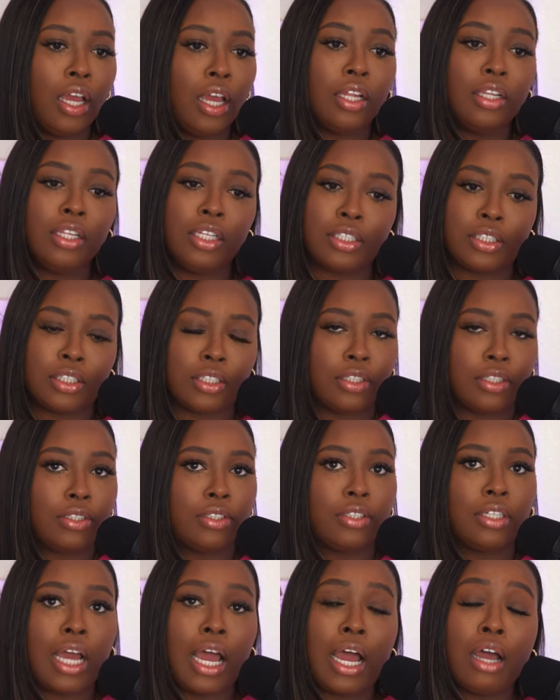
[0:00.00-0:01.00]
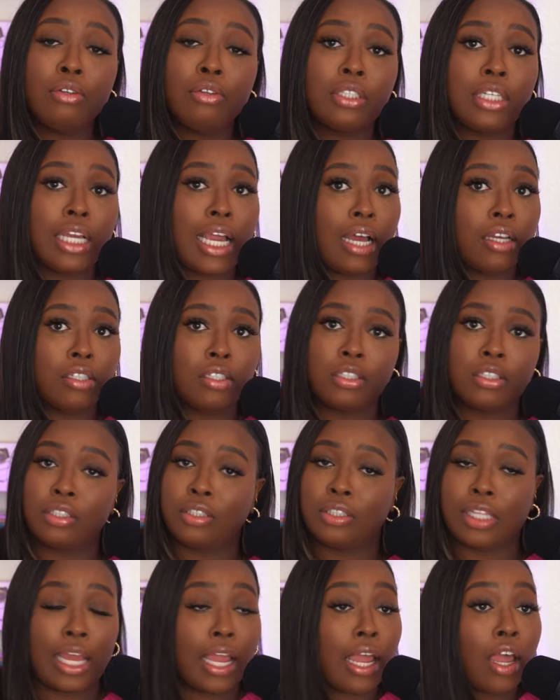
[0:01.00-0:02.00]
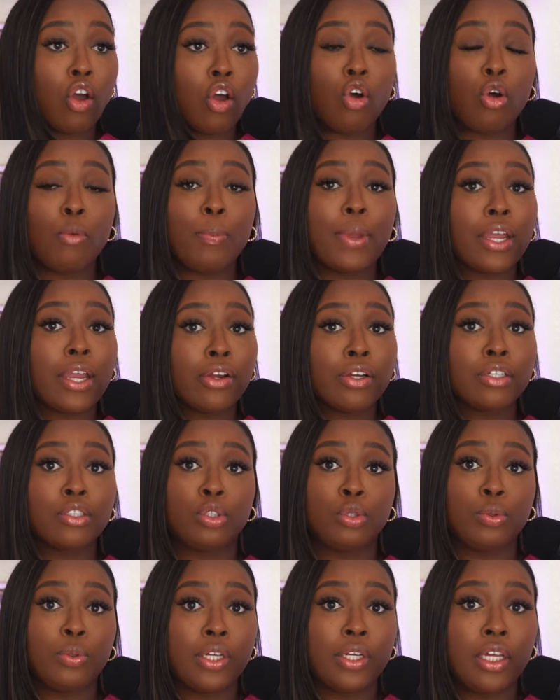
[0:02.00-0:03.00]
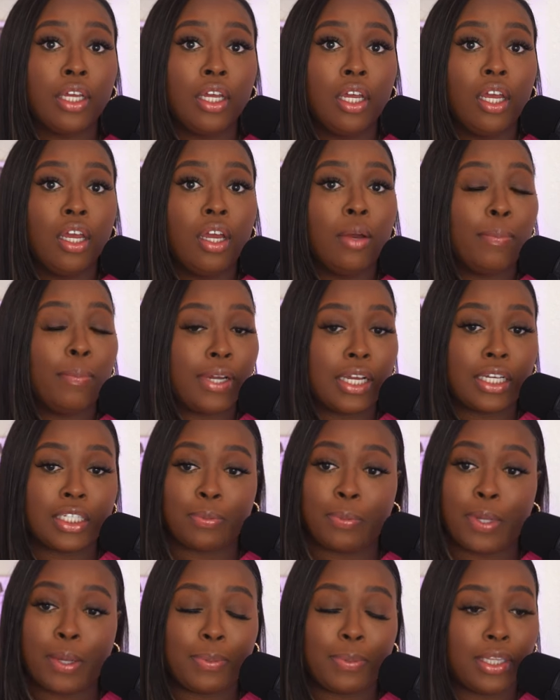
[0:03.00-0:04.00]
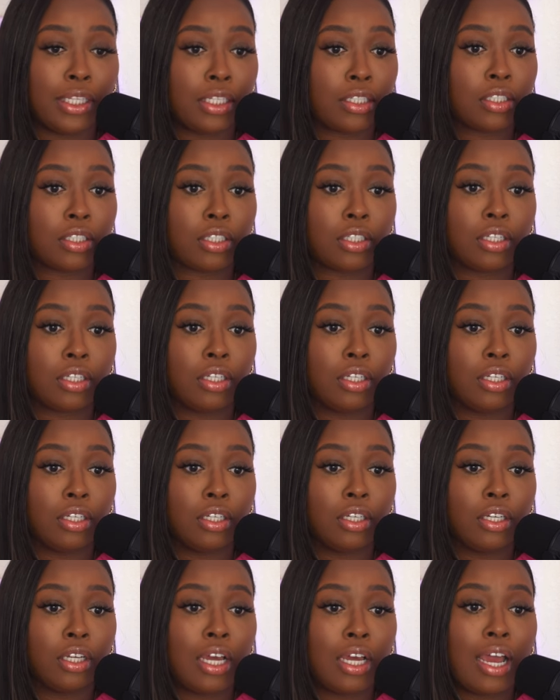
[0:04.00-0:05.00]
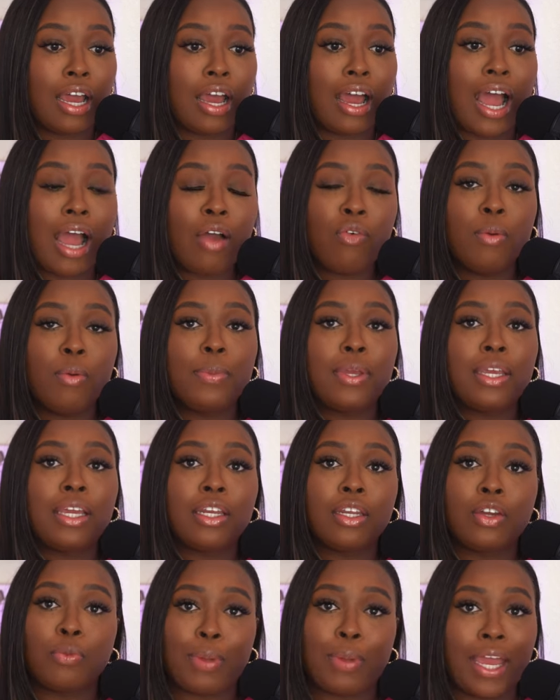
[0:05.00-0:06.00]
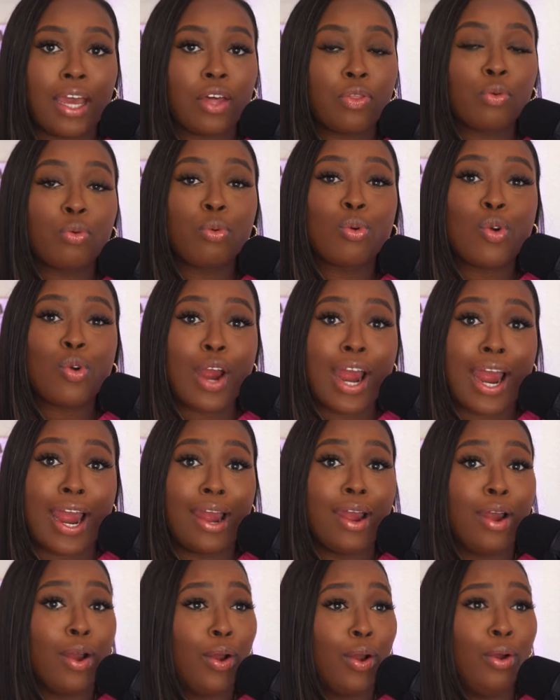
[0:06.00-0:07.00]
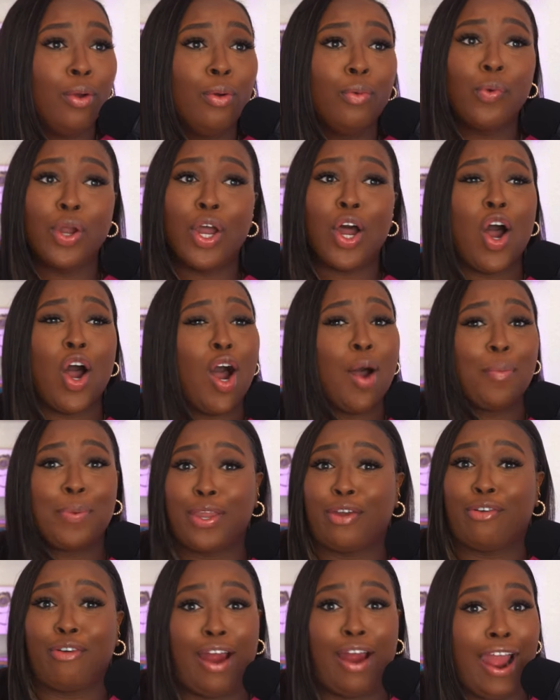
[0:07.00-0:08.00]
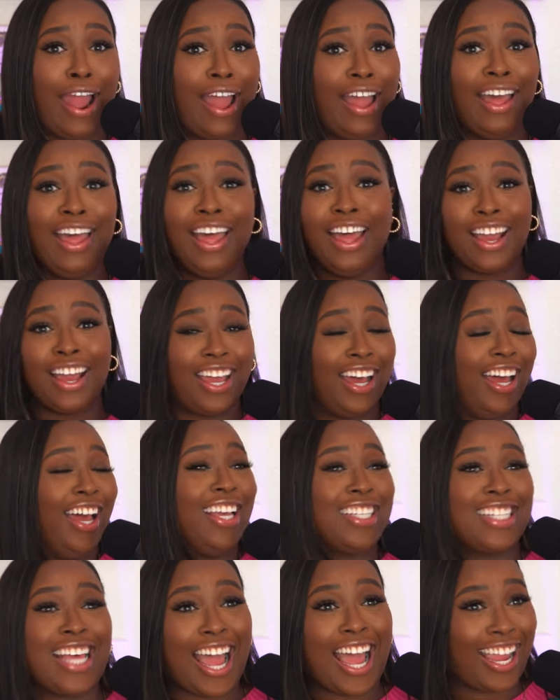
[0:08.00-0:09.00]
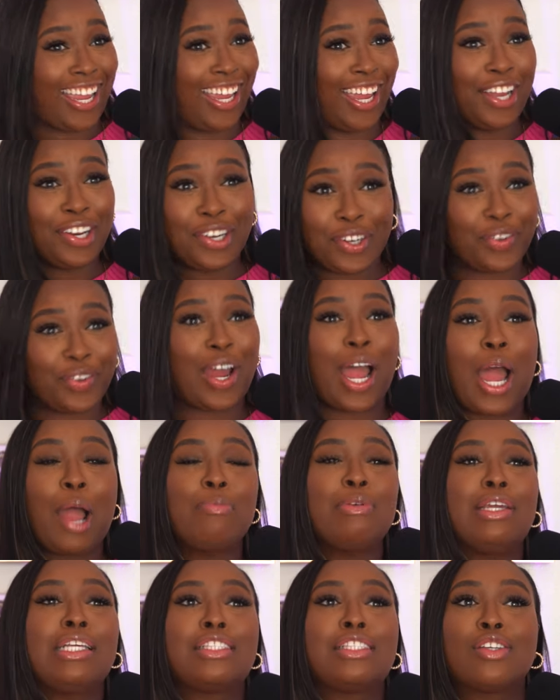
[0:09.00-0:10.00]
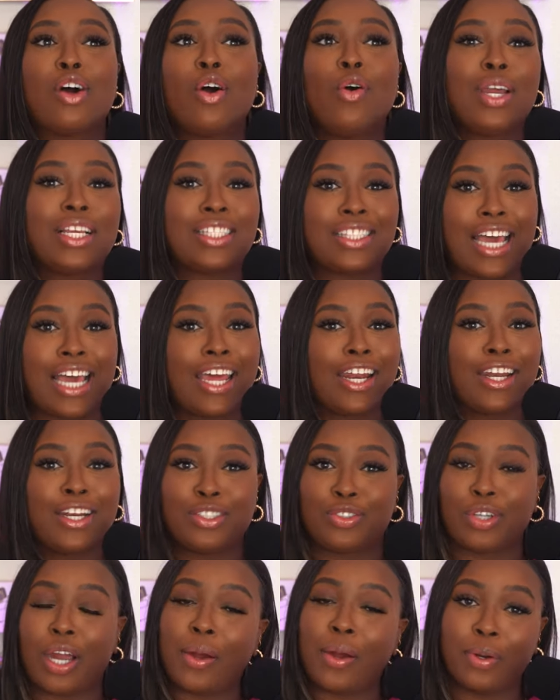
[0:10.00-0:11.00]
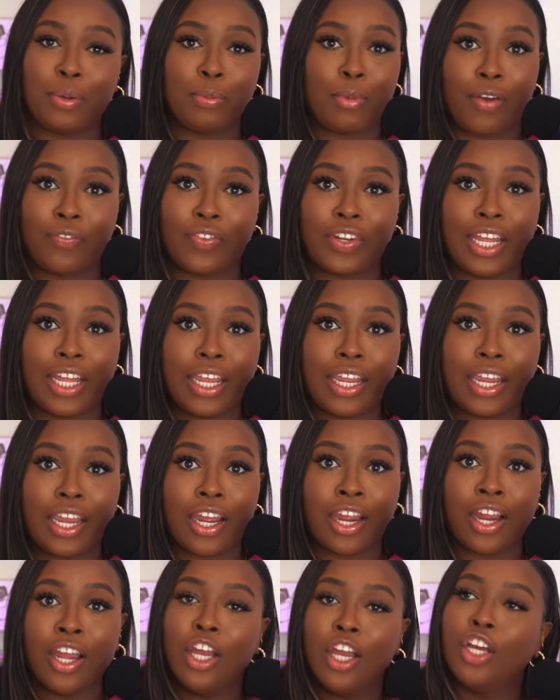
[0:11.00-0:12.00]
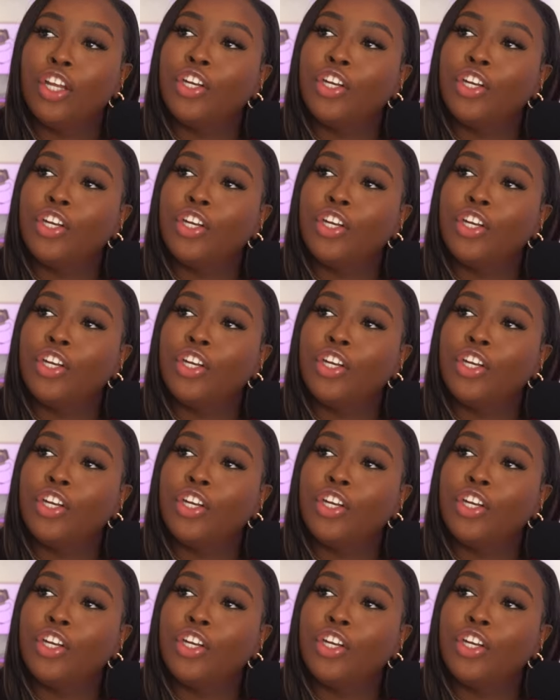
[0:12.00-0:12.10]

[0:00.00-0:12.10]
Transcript: Listen, I don't see how stay-at-home parents do it, because, baby, listen, I would be in the bathroom crying. We'll all be crying because I can't do it. I'd be so excited to drop them off to daycare.